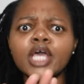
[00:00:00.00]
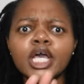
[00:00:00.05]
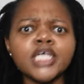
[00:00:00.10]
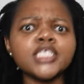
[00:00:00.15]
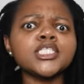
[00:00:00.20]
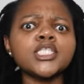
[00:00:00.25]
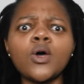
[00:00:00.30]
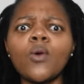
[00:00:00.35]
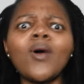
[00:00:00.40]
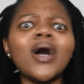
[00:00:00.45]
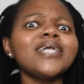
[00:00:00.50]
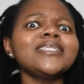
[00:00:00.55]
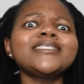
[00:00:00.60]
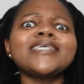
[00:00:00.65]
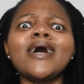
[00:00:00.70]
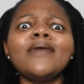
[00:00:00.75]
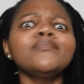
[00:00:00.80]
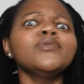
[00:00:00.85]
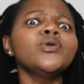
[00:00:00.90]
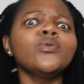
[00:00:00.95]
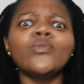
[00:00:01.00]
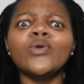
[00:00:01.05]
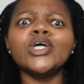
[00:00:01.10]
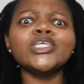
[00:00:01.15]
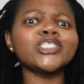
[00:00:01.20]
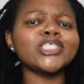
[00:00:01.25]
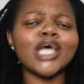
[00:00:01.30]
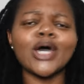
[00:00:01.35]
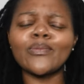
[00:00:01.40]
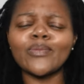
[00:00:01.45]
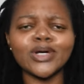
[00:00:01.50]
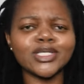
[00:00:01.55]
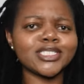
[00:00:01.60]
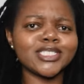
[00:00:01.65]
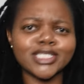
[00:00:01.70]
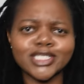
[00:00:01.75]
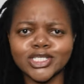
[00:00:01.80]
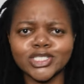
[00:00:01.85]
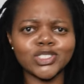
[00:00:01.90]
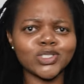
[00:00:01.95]
It's the one time you wish that was
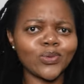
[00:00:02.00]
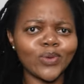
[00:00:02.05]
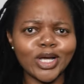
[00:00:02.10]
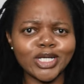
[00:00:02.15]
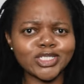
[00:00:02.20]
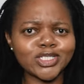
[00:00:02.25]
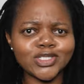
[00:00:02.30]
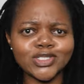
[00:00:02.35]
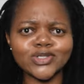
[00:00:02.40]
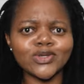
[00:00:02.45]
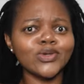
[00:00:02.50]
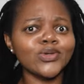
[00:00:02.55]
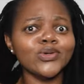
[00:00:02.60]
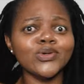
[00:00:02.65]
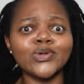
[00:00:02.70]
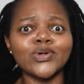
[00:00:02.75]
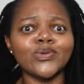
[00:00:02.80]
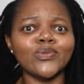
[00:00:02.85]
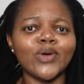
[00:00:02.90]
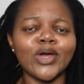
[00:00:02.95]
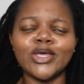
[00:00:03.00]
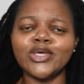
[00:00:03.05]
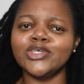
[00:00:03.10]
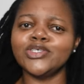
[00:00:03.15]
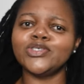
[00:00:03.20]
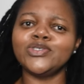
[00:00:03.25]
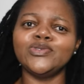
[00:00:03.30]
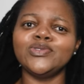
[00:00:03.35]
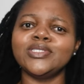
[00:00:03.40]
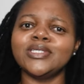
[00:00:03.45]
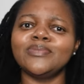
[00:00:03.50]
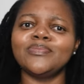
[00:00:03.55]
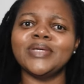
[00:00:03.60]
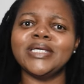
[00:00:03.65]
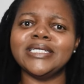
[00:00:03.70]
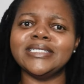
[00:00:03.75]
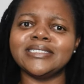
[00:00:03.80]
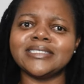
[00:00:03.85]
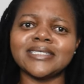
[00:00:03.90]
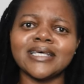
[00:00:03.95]
the situation, so you could wear your shoes in
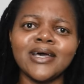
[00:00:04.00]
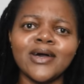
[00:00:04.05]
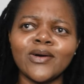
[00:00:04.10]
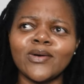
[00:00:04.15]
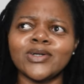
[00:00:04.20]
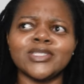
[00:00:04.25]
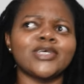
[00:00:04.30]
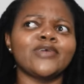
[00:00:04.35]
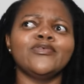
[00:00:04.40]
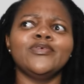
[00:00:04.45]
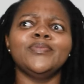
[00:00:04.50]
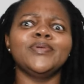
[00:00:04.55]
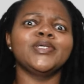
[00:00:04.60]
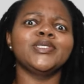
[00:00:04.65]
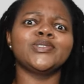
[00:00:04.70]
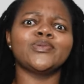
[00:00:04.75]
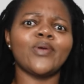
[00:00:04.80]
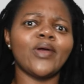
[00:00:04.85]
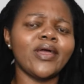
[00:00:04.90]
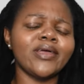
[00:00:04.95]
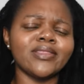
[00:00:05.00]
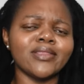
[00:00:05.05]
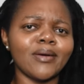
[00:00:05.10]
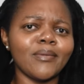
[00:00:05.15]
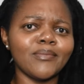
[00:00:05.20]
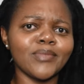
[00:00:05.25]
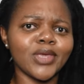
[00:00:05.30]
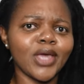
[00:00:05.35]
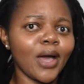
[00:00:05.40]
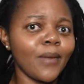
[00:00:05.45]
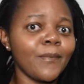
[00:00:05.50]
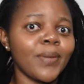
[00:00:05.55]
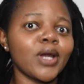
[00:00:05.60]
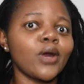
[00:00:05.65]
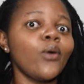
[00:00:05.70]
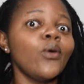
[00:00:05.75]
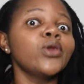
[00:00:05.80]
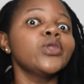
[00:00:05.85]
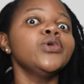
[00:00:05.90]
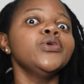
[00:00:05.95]
peace, because everybody's wearing them. Yeah,
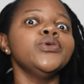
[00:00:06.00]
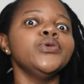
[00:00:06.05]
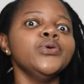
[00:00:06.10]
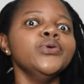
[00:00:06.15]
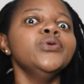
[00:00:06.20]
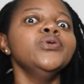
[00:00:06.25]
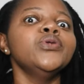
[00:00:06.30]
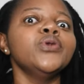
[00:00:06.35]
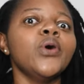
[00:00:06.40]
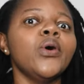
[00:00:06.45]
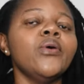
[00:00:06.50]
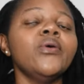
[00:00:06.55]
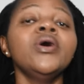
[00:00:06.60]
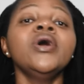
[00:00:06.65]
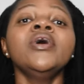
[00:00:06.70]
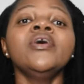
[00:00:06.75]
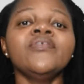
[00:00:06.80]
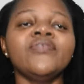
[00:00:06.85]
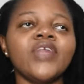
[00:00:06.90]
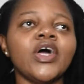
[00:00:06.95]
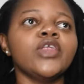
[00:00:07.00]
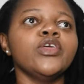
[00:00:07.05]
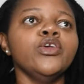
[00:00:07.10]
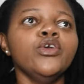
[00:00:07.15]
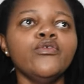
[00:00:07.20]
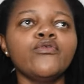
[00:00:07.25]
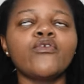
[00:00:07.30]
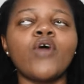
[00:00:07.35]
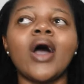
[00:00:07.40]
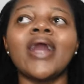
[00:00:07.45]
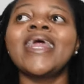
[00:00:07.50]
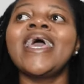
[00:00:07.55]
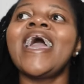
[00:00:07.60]
but only you know that you've got.